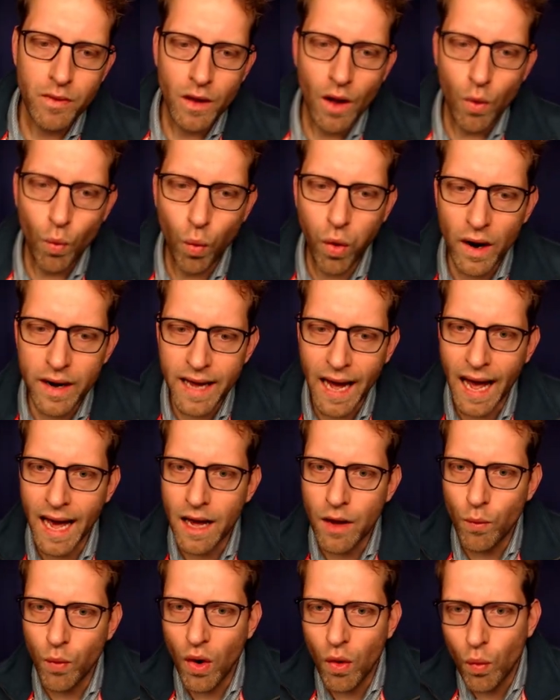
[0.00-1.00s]
what, ha
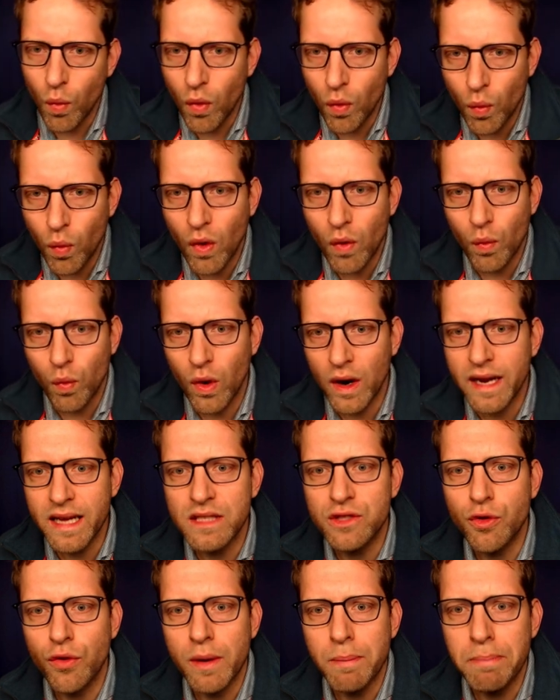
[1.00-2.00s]
what, what, what
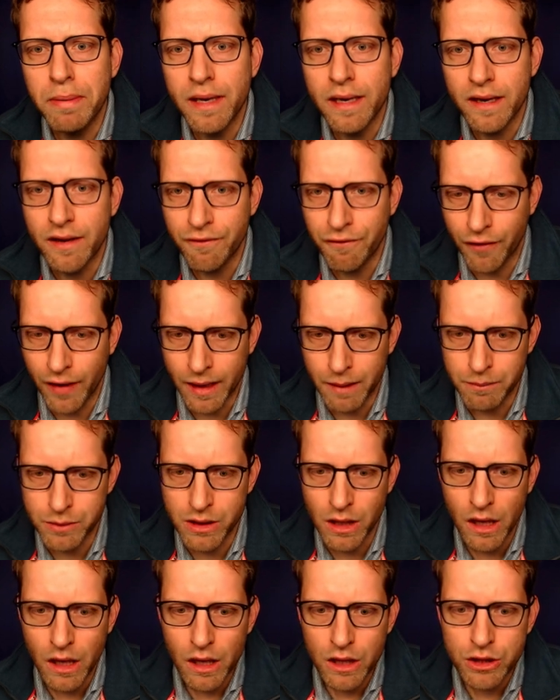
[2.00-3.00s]
is repeated frames?
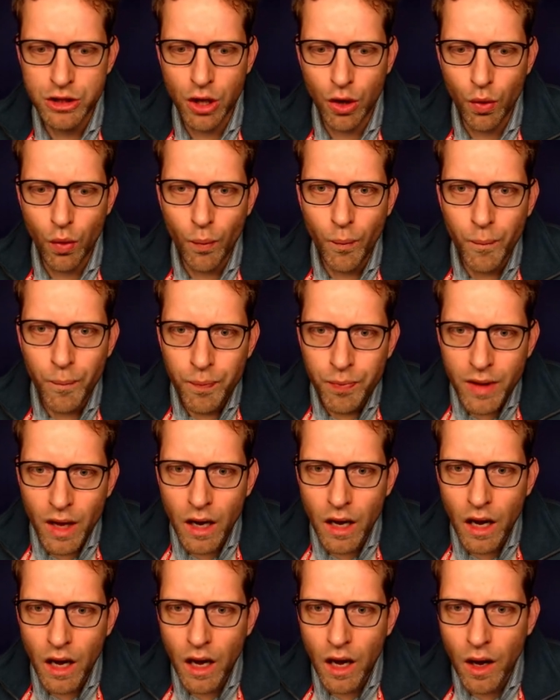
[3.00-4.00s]
So
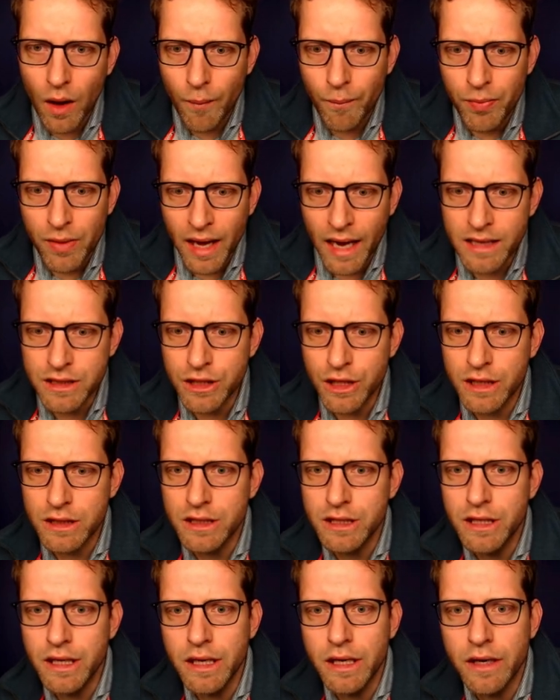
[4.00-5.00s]
um, as you can
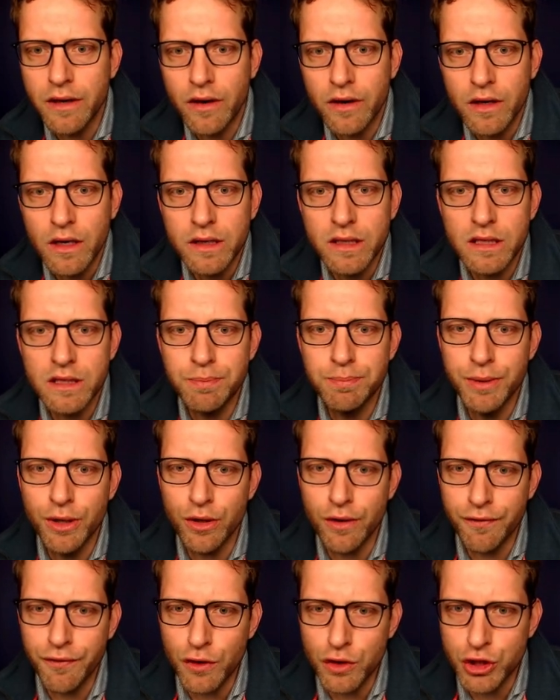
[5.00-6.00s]
see here, this
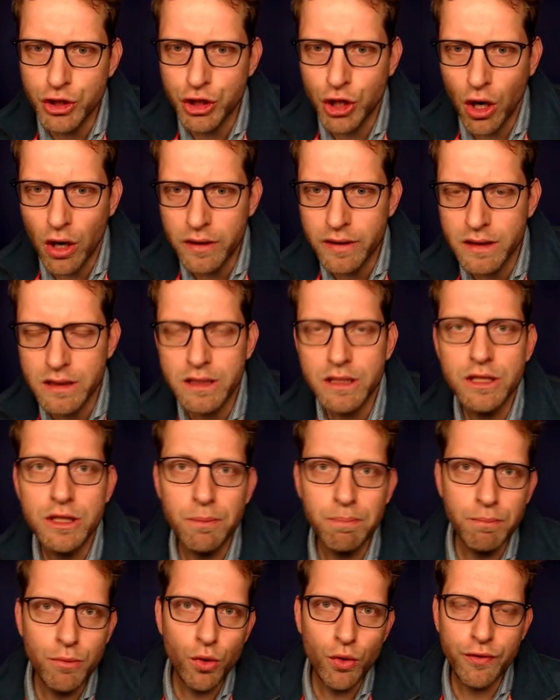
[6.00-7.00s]
beautiful shot, this is a
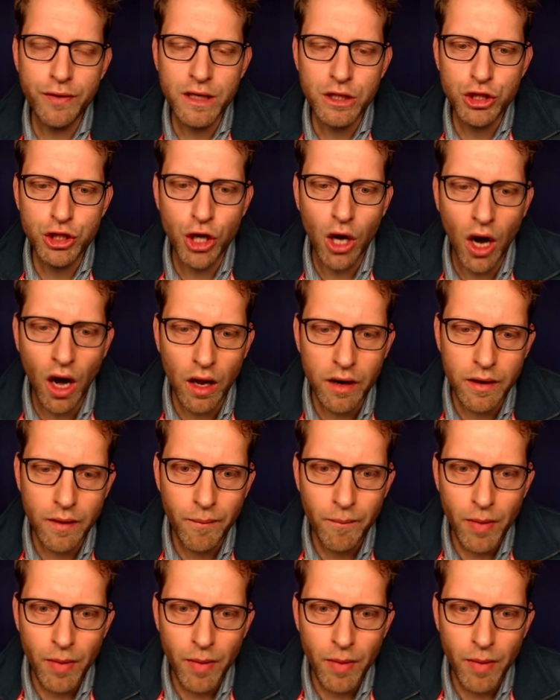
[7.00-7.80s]
moving shot.